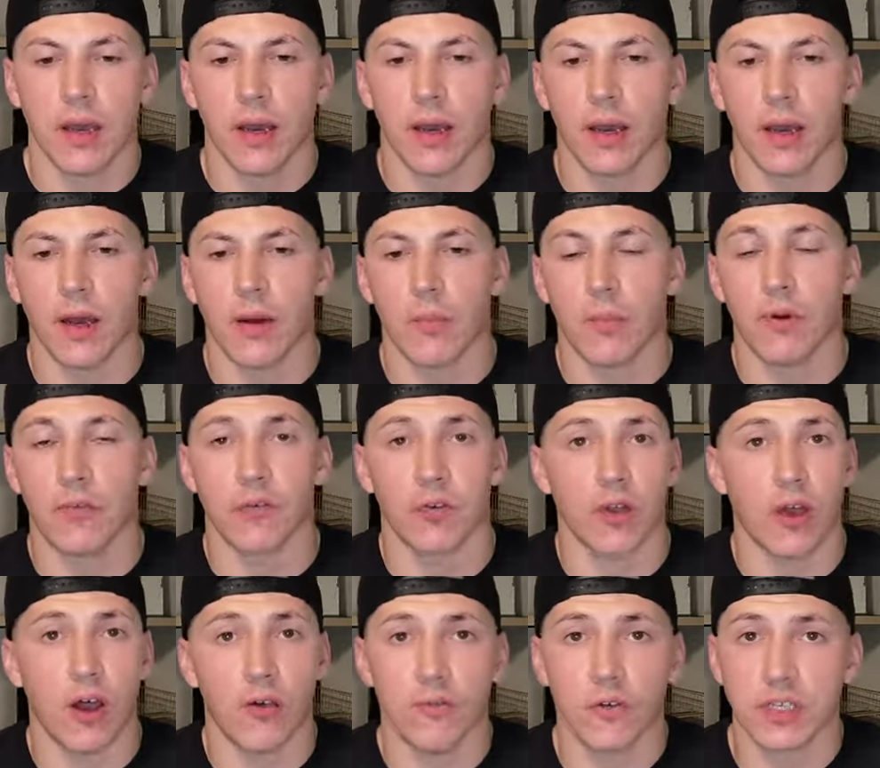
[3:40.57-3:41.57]
Uh, but for
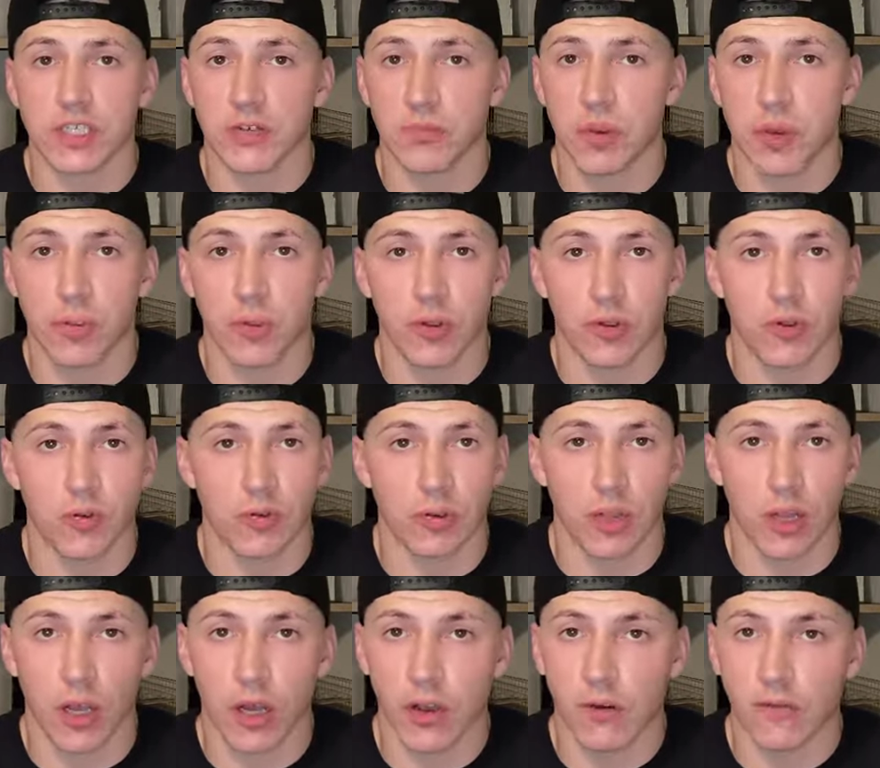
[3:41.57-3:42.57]
the offensive people who
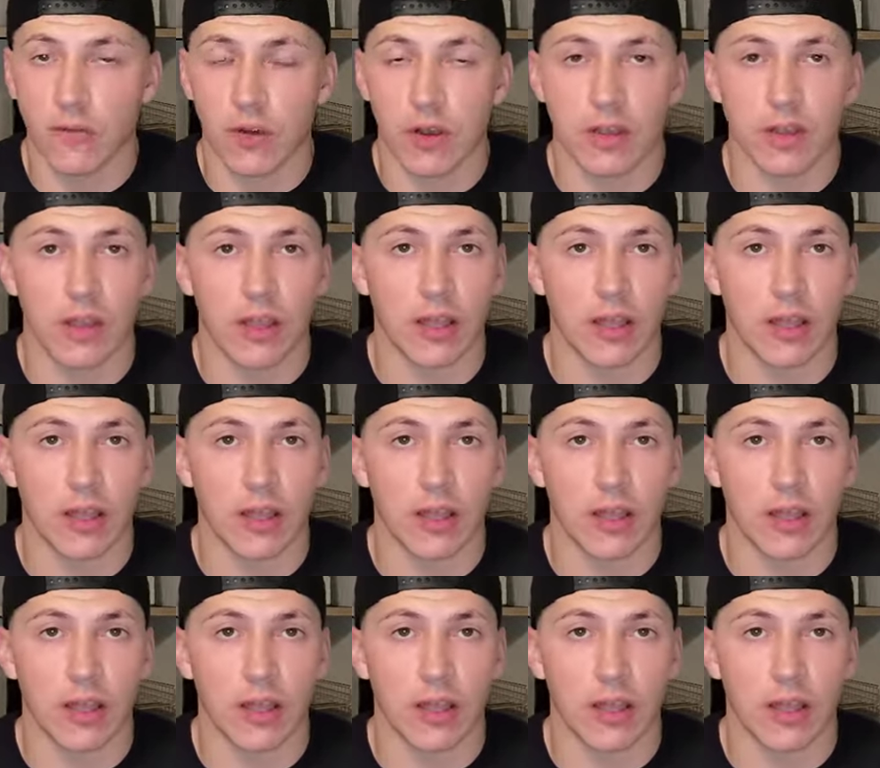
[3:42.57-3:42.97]
love,